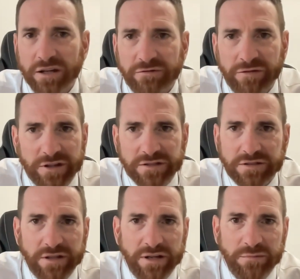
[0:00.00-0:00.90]
fixed
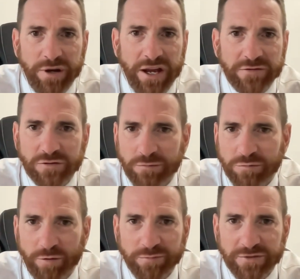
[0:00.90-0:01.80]
uh, my hamstring
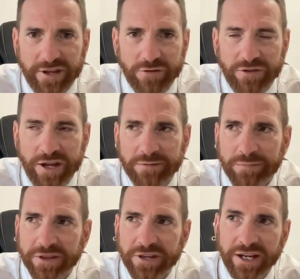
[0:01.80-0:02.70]
problems there and then.
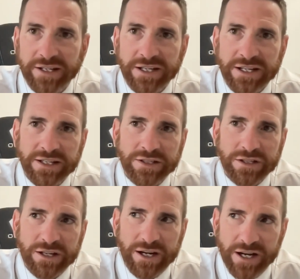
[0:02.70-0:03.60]
But then
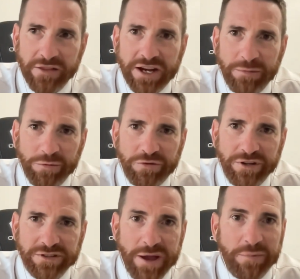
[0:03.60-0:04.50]
another couple of
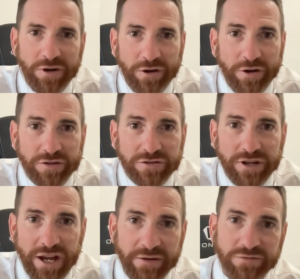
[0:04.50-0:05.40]
things happened. I got a
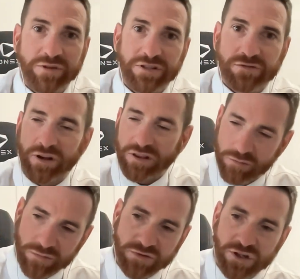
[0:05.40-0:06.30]
hamstring strengthening
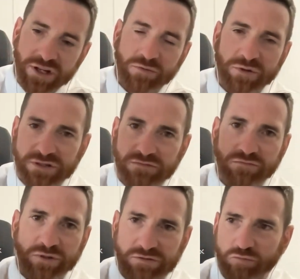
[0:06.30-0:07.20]
machine, which
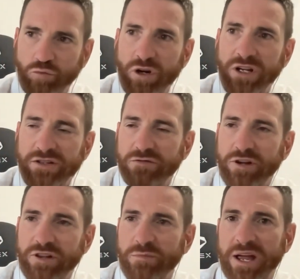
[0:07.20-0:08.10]
which really
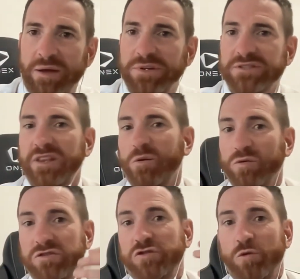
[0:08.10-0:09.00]
strengthened my hammies, so they were
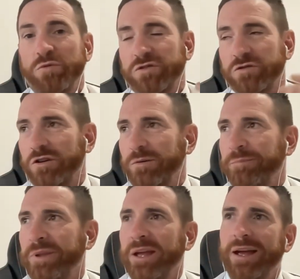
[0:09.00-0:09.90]
super strong.
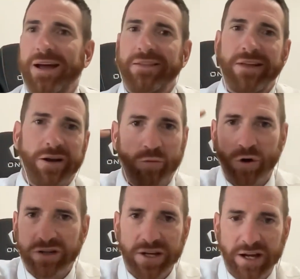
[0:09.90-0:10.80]
And then I
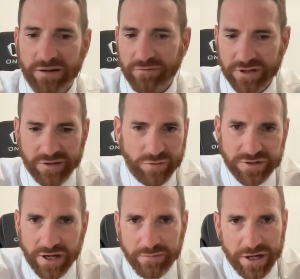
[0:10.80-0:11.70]
worked out, and Victor would
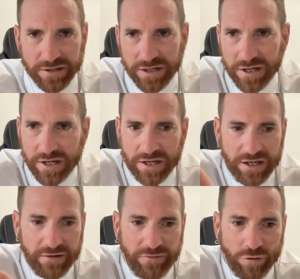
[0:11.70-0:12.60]
say, mate,
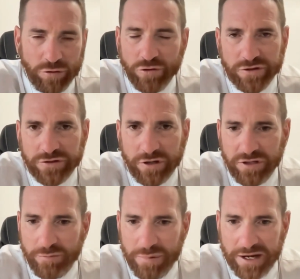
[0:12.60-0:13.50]
if your glutes are tight,
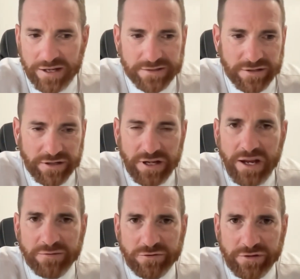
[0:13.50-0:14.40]
your back gets tight, your
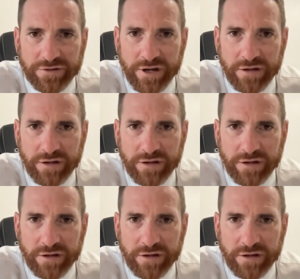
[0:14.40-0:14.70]
hamstrings go.